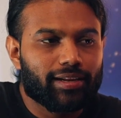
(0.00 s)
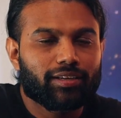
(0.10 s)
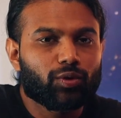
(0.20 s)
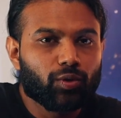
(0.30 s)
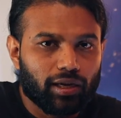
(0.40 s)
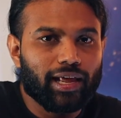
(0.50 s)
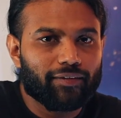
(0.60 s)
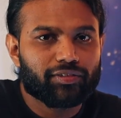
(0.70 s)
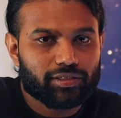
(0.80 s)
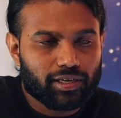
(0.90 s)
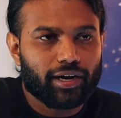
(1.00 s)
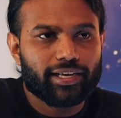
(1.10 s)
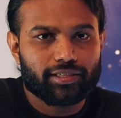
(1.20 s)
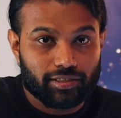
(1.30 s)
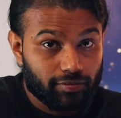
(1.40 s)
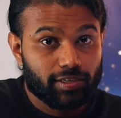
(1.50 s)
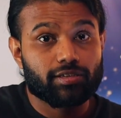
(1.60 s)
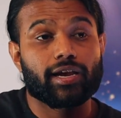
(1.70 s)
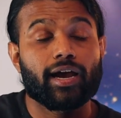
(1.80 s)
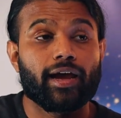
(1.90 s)
And Google have the Stadia
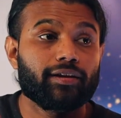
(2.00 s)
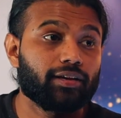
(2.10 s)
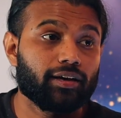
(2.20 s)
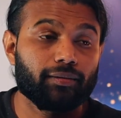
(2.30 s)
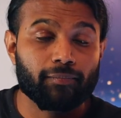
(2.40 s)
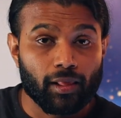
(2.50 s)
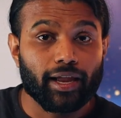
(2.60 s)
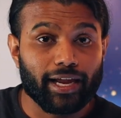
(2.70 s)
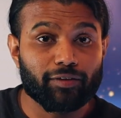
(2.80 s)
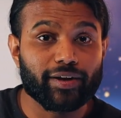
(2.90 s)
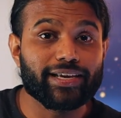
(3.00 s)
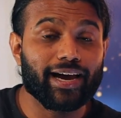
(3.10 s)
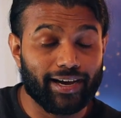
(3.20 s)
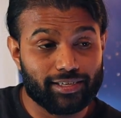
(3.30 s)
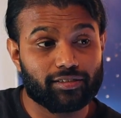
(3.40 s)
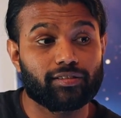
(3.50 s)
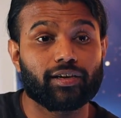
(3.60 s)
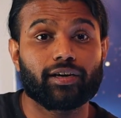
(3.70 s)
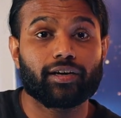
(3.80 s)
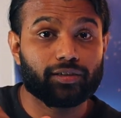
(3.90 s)
service and Nvidia has
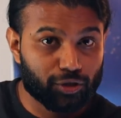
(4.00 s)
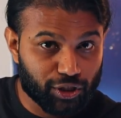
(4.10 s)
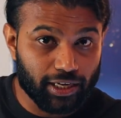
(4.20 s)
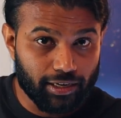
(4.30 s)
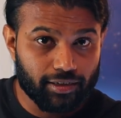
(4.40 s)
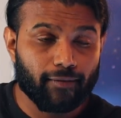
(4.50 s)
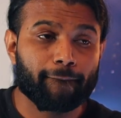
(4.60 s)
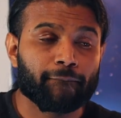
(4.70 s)
their Shield.